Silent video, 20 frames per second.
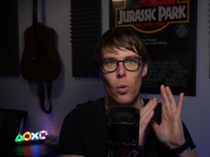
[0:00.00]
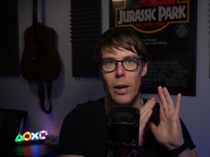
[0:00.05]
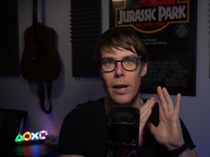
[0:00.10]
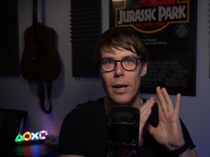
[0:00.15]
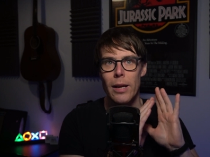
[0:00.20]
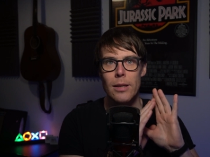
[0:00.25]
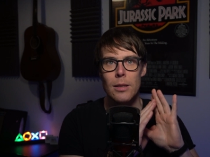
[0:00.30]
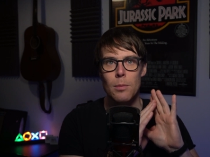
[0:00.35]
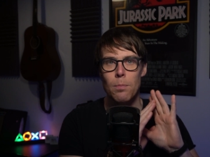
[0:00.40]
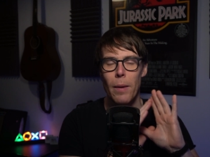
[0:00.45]

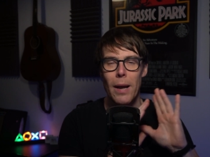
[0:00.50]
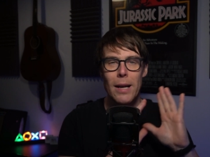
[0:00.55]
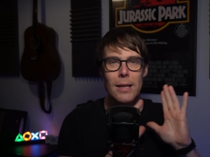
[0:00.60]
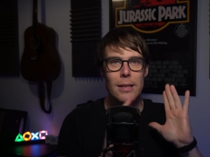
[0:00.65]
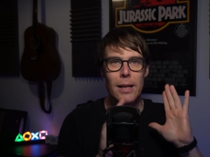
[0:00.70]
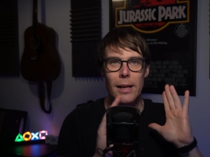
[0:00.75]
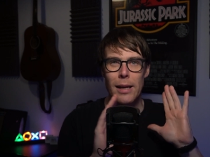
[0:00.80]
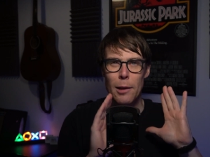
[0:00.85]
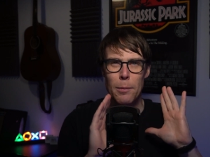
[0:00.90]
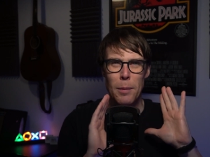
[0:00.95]
is
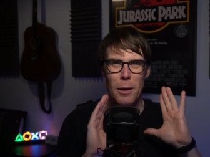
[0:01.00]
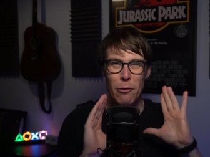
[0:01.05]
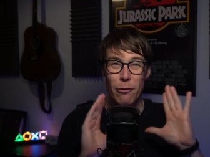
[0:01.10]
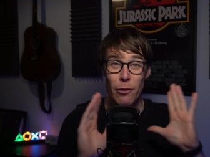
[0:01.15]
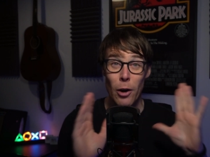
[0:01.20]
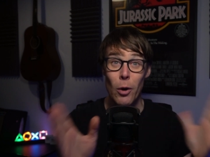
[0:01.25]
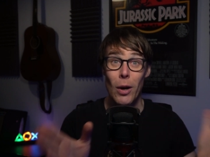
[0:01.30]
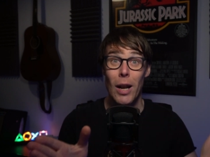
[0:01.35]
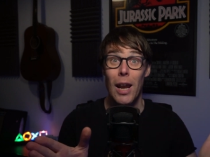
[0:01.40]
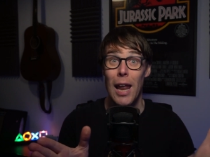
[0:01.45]
basically being
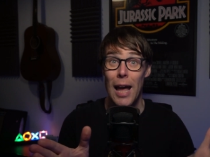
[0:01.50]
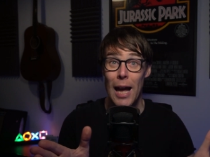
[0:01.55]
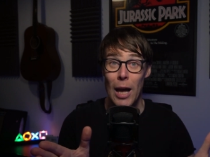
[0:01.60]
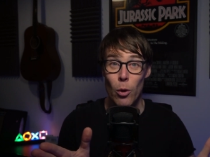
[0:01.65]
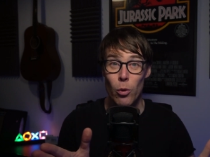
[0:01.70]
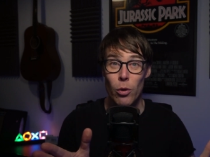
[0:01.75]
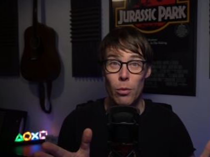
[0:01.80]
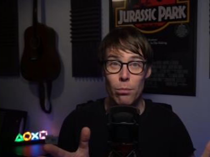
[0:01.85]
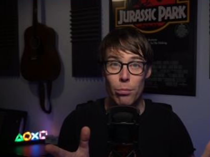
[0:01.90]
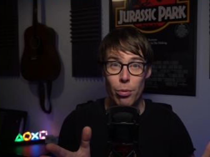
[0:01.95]
very
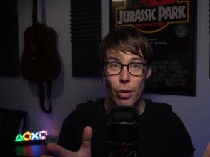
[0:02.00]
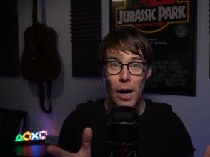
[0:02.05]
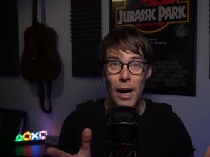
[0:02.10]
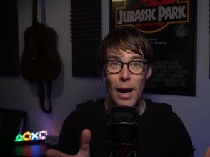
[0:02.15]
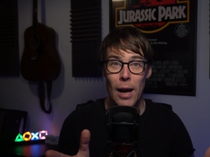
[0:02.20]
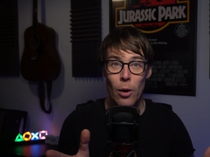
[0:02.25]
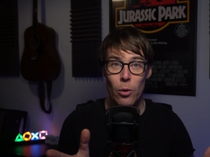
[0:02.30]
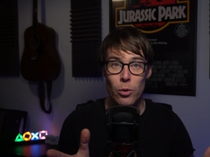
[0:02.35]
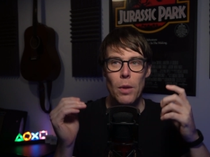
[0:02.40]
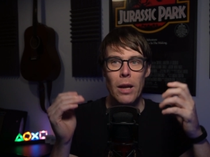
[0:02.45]
loud and
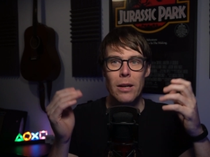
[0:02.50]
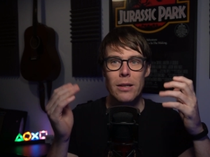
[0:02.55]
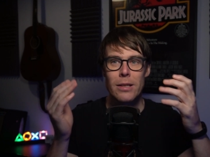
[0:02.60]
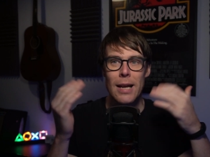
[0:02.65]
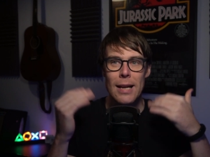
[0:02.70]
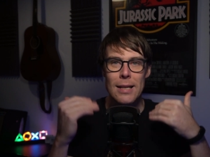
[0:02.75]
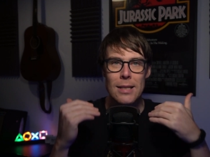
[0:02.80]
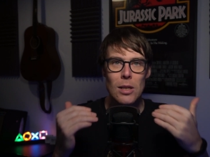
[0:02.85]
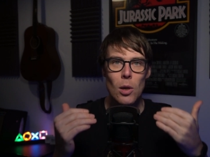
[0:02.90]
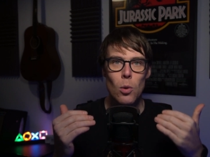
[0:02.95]
proud, and
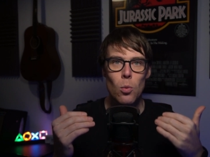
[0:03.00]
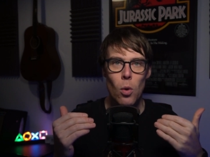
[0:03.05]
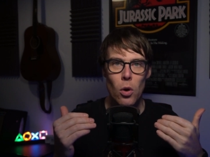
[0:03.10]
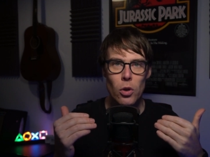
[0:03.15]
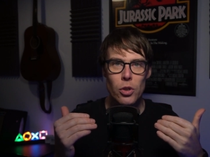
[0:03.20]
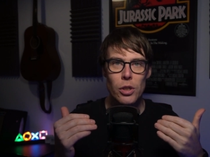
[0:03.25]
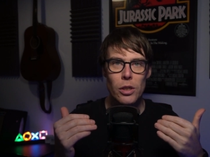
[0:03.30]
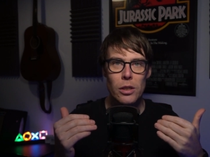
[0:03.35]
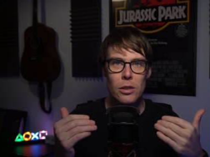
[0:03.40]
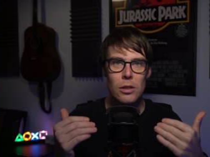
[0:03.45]
Denzel
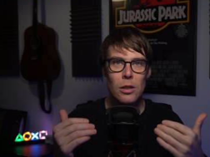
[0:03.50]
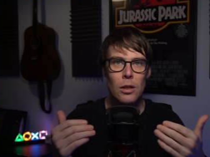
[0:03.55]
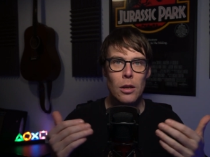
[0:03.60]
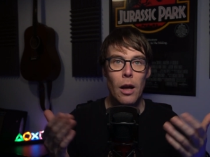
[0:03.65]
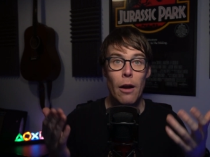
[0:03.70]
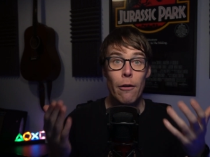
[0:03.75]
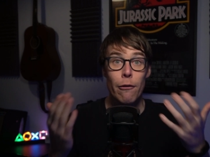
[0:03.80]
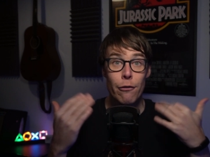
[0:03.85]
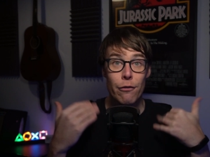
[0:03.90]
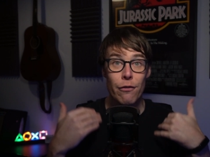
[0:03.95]
Washington
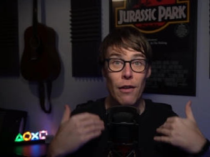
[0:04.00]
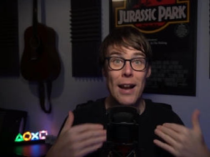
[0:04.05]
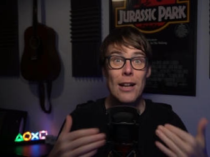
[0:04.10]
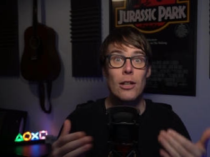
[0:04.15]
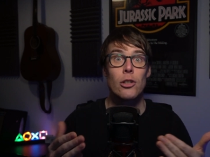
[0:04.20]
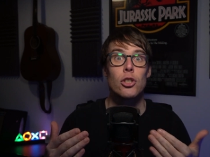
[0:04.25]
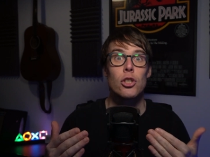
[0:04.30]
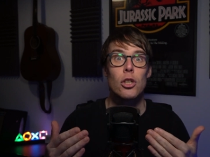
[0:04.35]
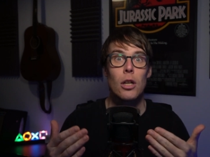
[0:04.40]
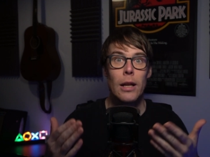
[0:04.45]

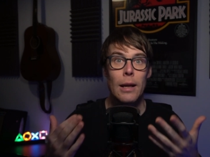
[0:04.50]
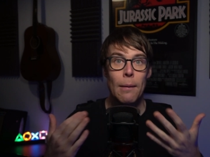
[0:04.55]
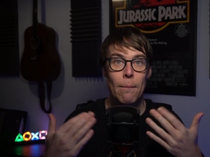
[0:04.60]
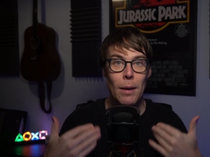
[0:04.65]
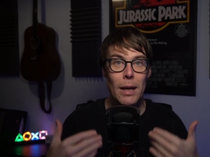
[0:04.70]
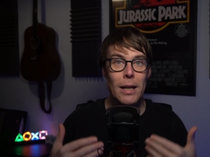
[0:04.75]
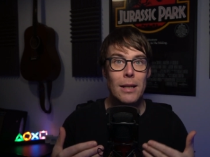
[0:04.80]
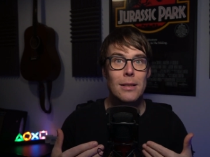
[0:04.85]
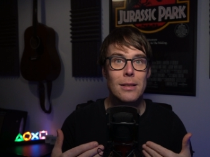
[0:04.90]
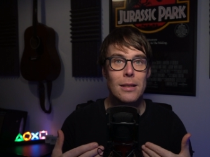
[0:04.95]
eventually
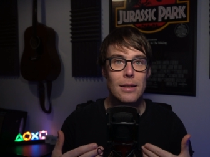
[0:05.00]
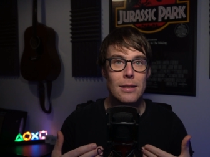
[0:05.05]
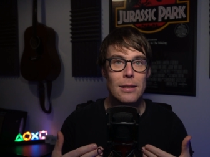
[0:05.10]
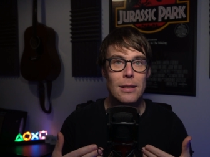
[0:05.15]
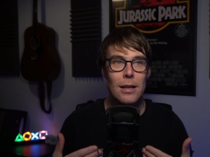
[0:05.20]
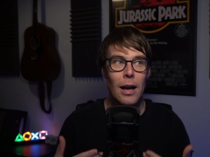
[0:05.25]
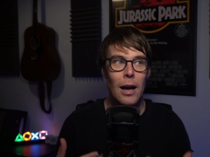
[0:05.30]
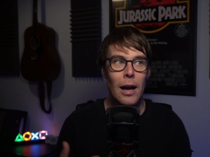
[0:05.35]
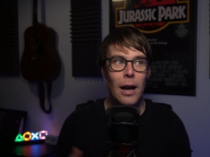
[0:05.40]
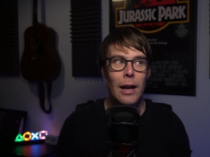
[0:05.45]
meets this
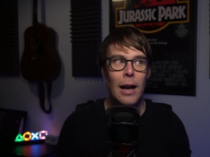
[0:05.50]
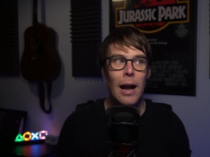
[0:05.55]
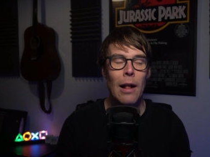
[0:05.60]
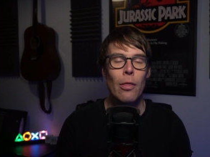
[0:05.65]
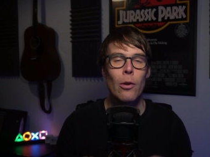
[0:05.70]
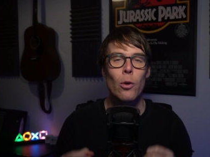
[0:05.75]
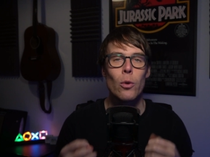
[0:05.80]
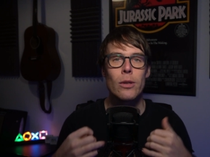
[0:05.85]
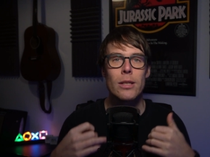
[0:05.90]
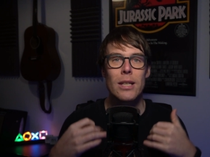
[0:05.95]
guy, and
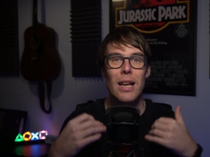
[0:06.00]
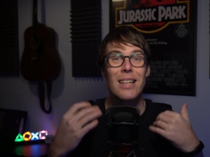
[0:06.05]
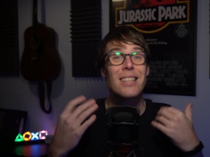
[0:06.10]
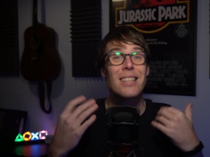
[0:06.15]
there is a